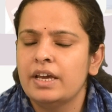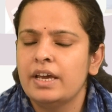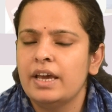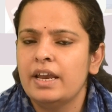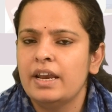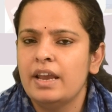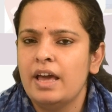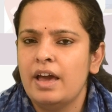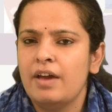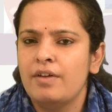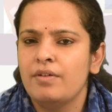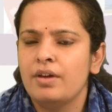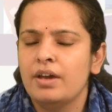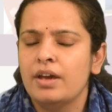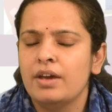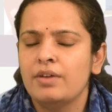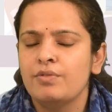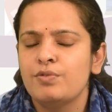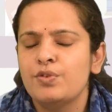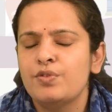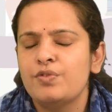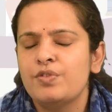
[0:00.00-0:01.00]
and
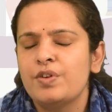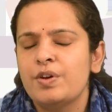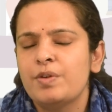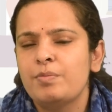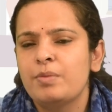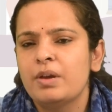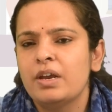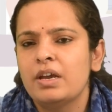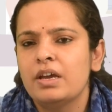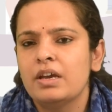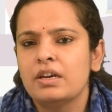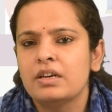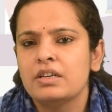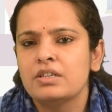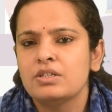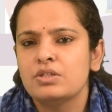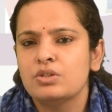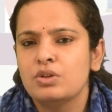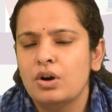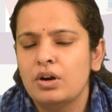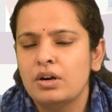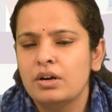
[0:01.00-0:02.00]
heavy fabric. It is
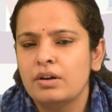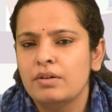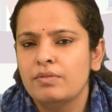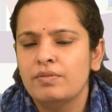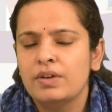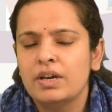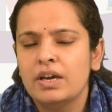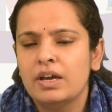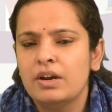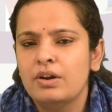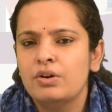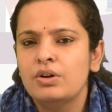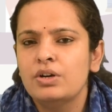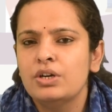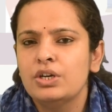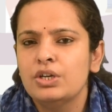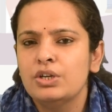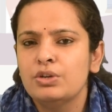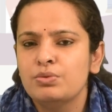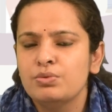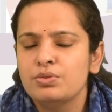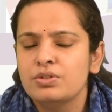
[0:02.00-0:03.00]
not, we cannot
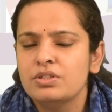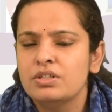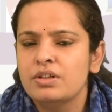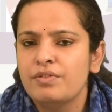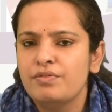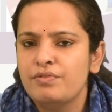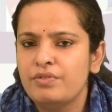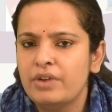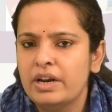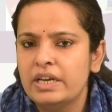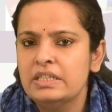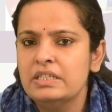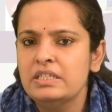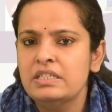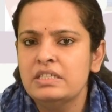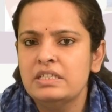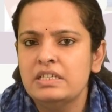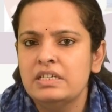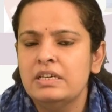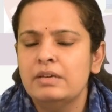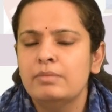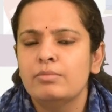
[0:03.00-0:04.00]
use the French
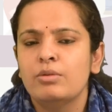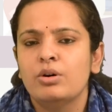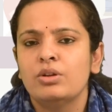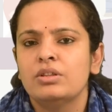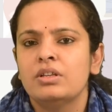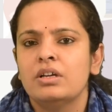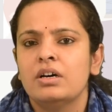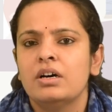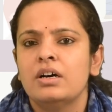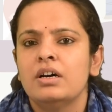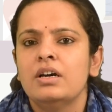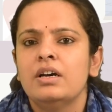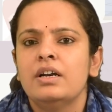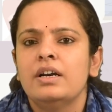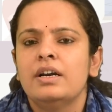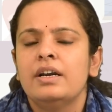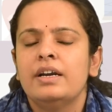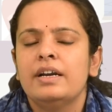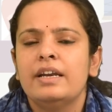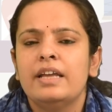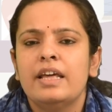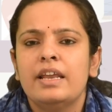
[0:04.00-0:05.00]
seam on the
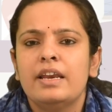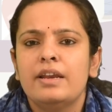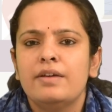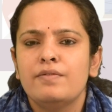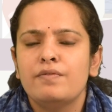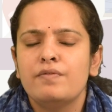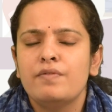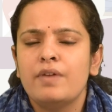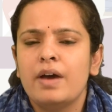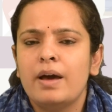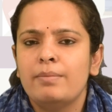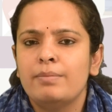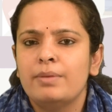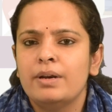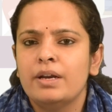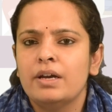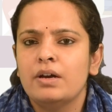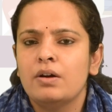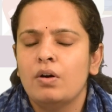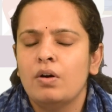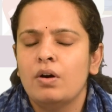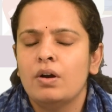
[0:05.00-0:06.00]
denim
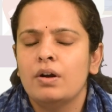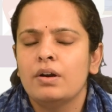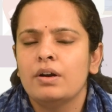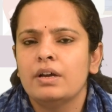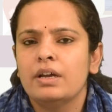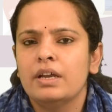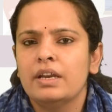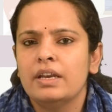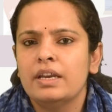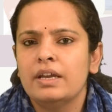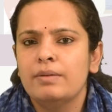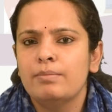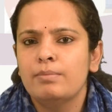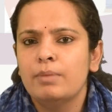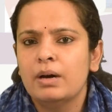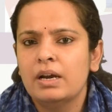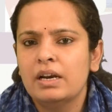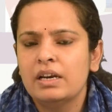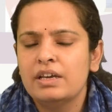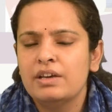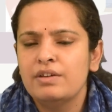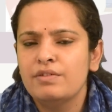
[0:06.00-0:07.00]
fabric or any
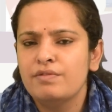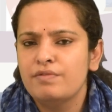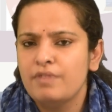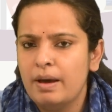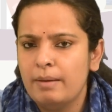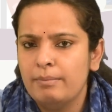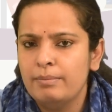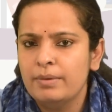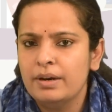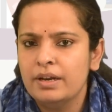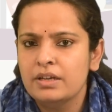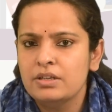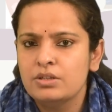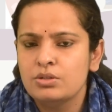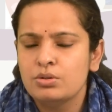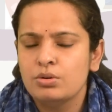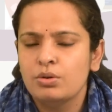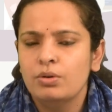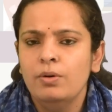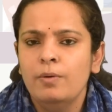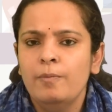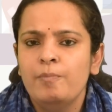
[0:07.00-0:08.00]
bulky fabric.
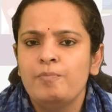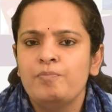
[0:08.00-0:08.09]
So